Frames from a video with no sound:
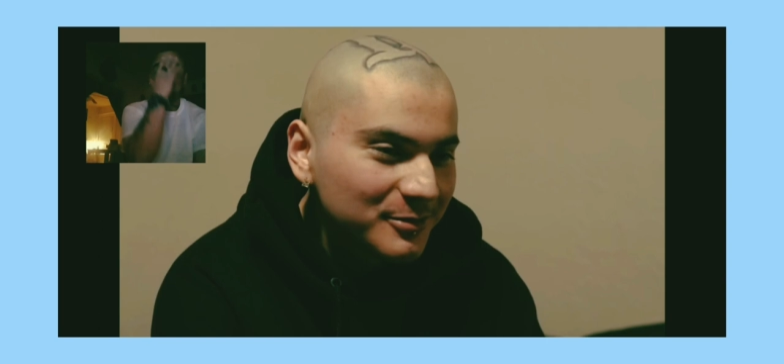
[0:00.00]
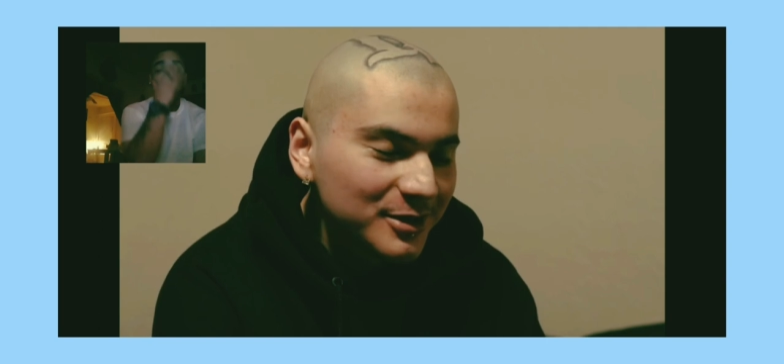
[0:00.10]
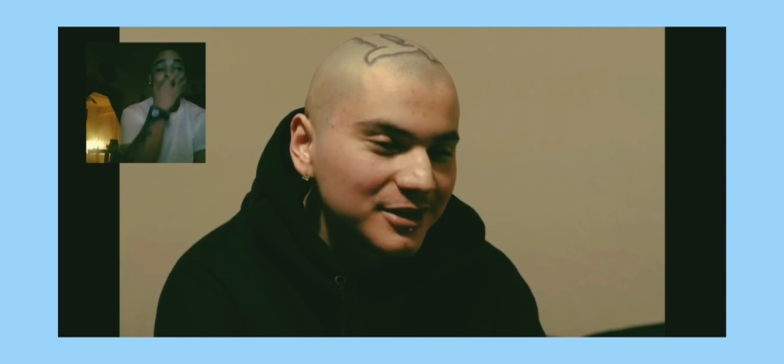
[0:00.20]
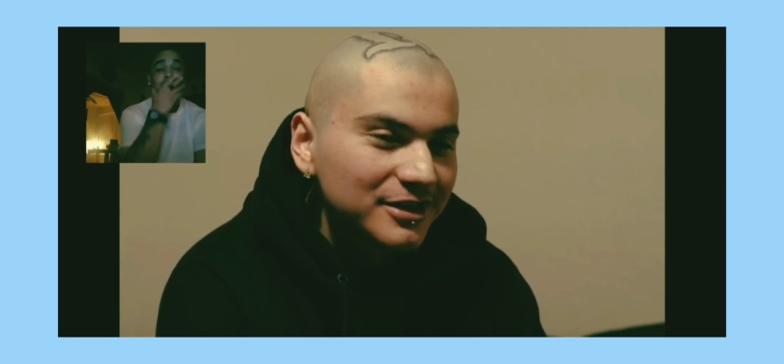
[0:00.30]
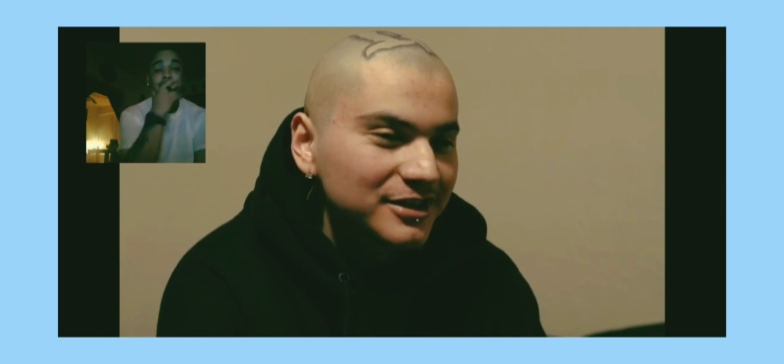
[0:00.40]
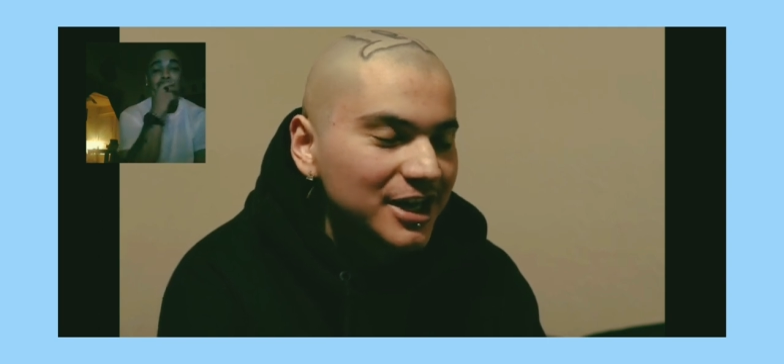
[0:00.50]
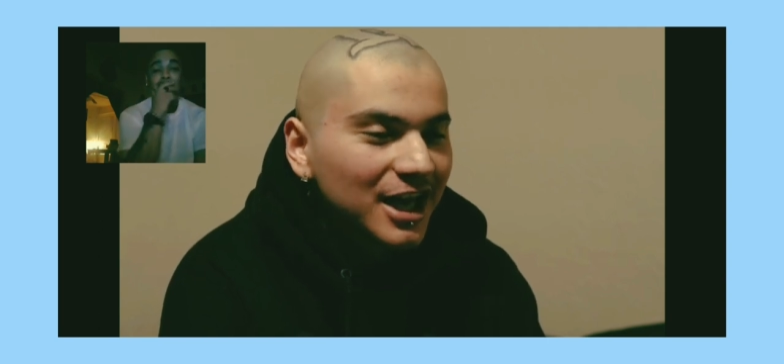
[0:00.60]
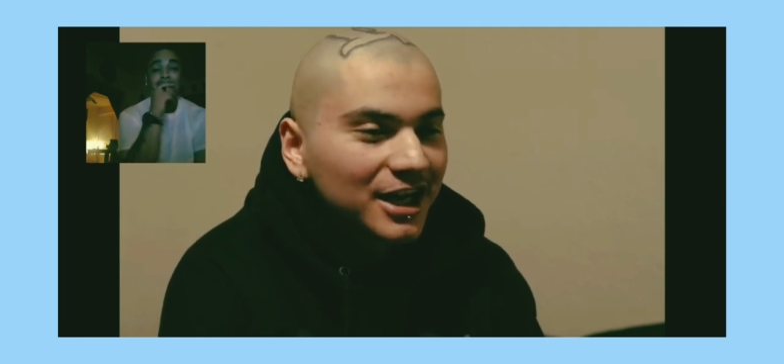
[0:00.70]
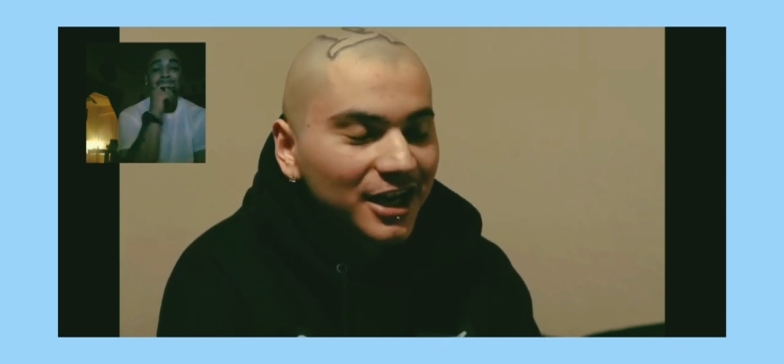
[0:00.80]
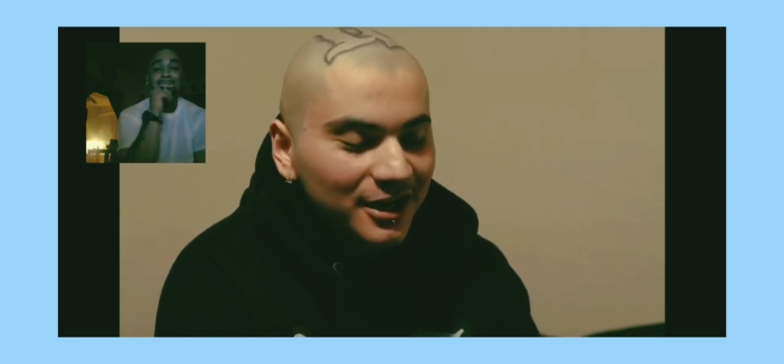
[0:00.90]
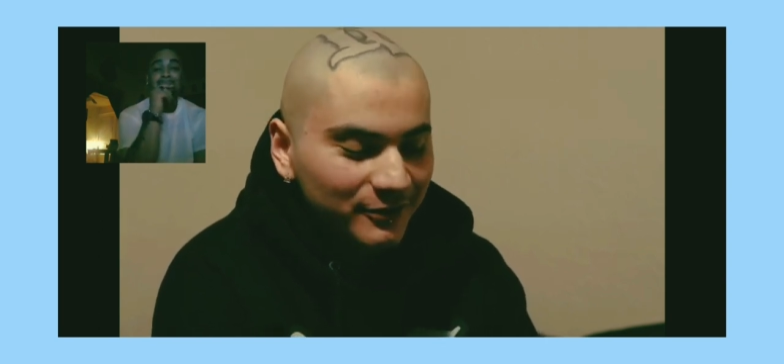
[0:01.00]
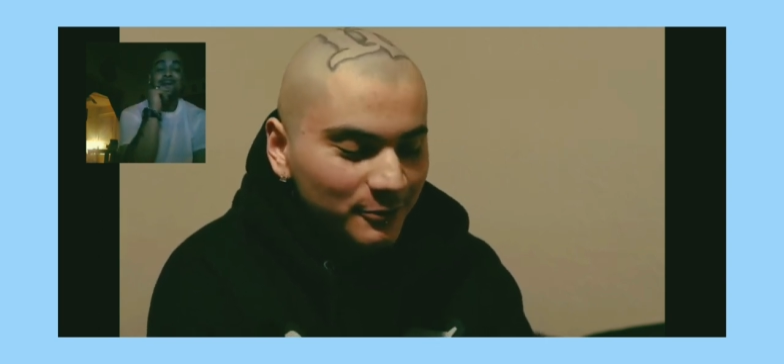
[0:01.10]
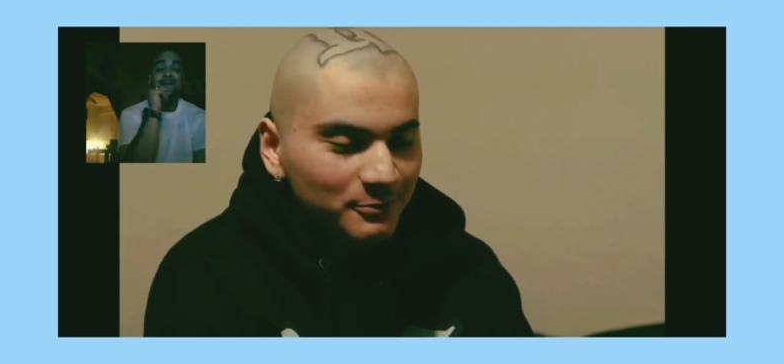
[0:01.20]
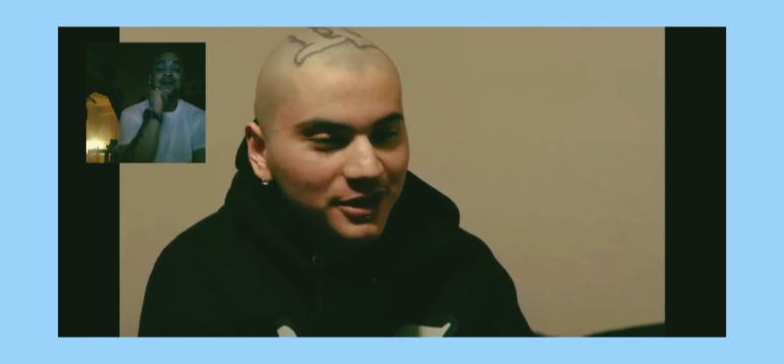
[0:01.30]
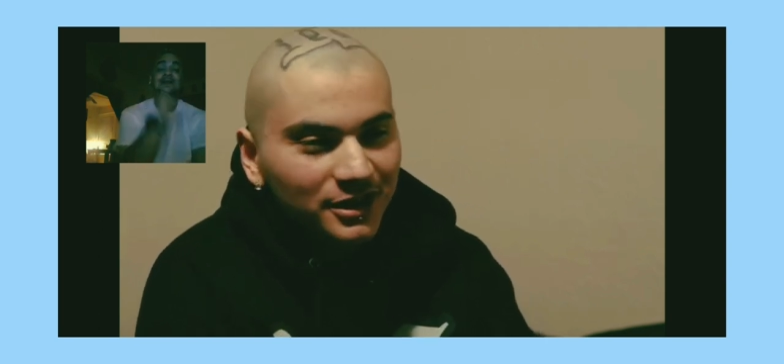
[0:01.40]
But nah,
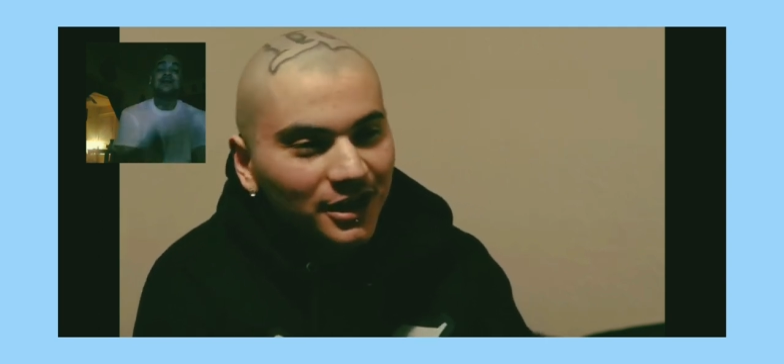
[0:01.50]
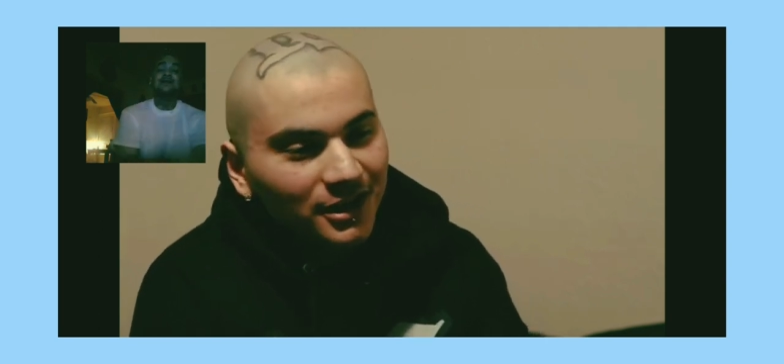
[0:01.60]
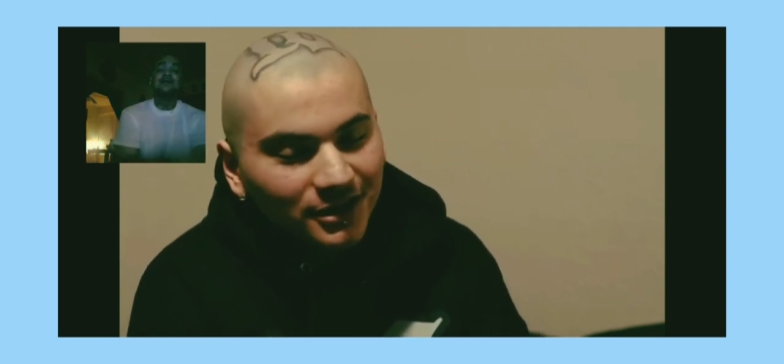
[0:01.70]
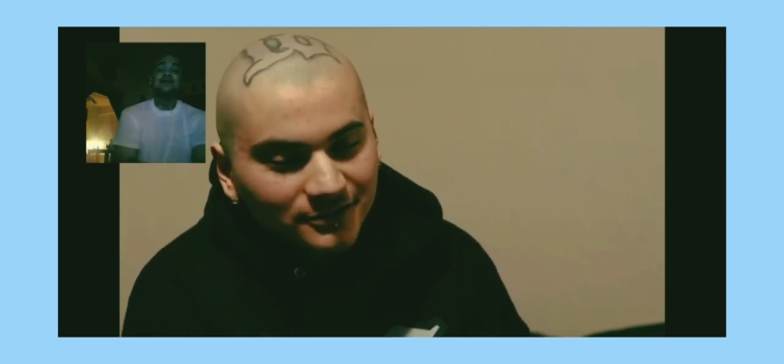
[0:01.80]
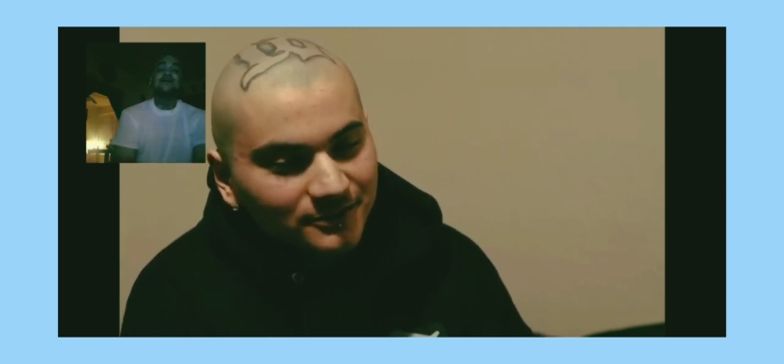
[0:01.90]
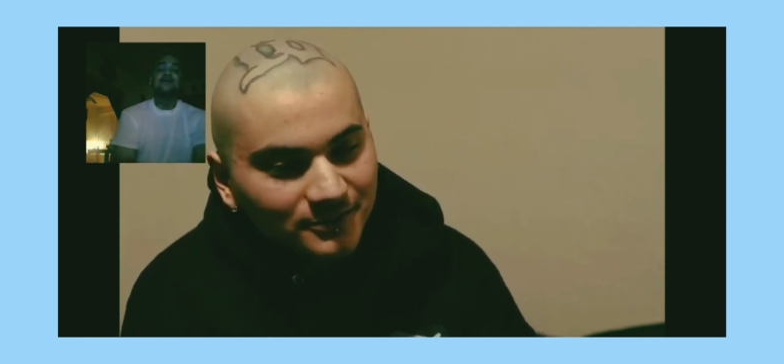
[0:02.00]
for me, like,